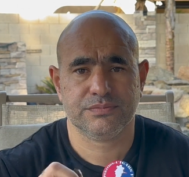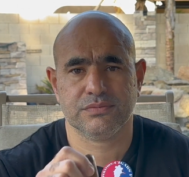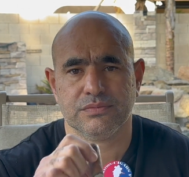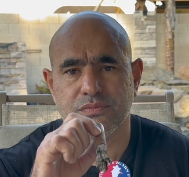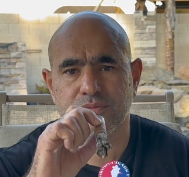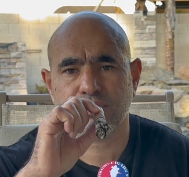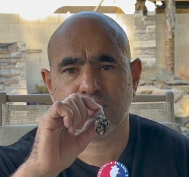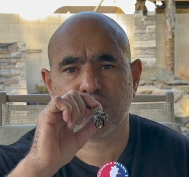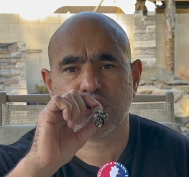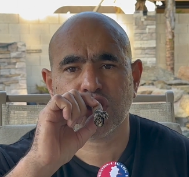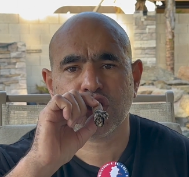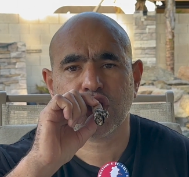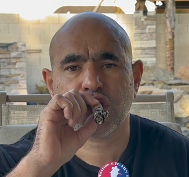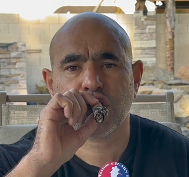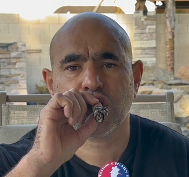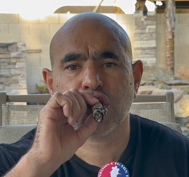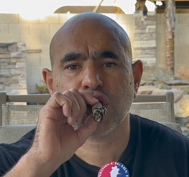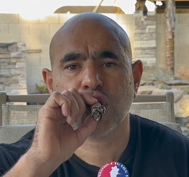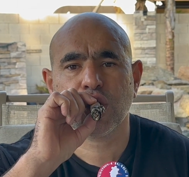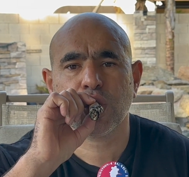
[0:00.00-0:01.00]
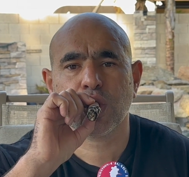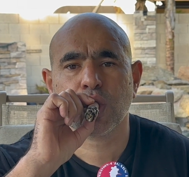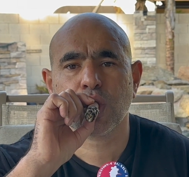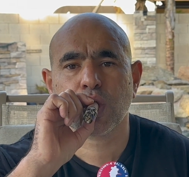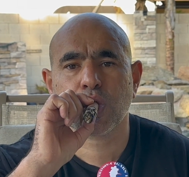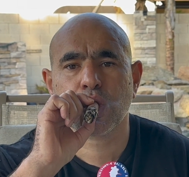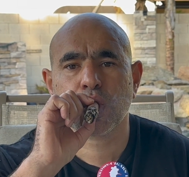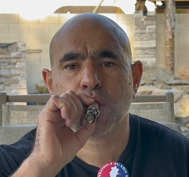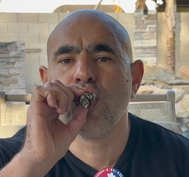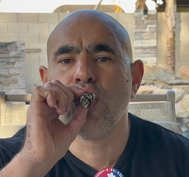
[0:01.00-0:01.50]

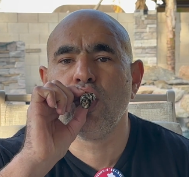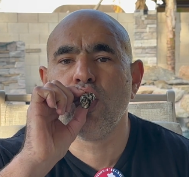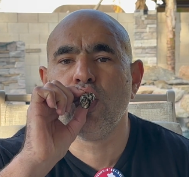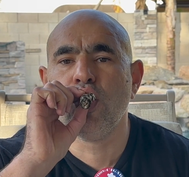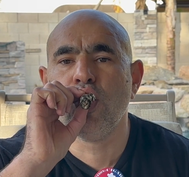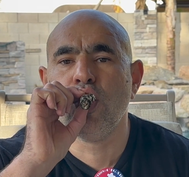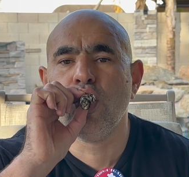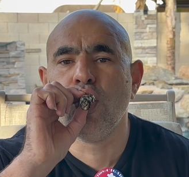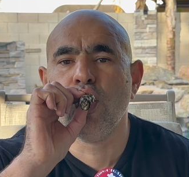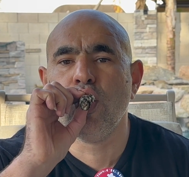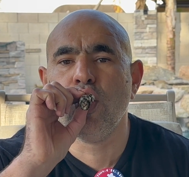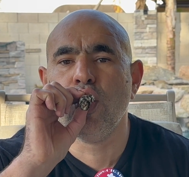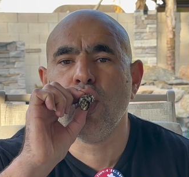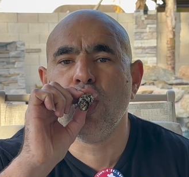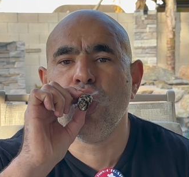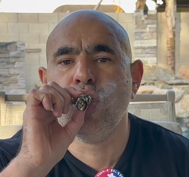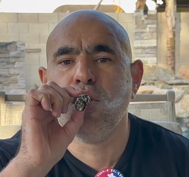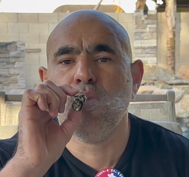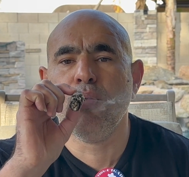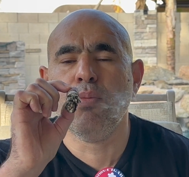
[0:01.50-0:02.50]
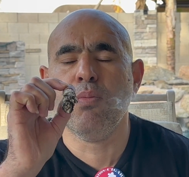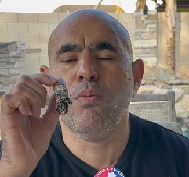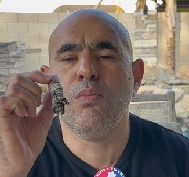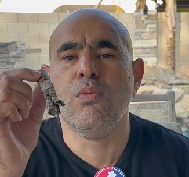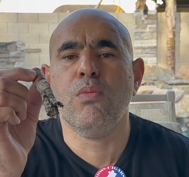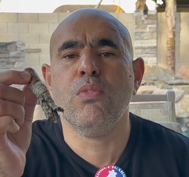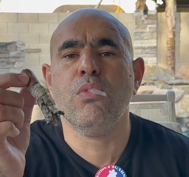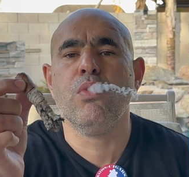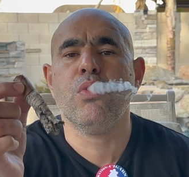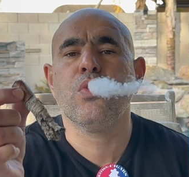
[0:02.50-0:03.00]

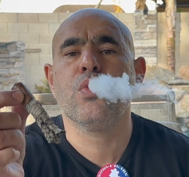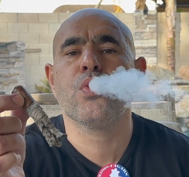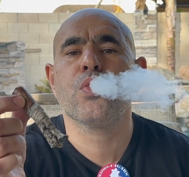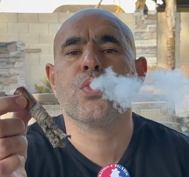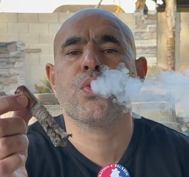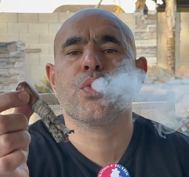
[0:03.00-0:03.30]
(no one is talking)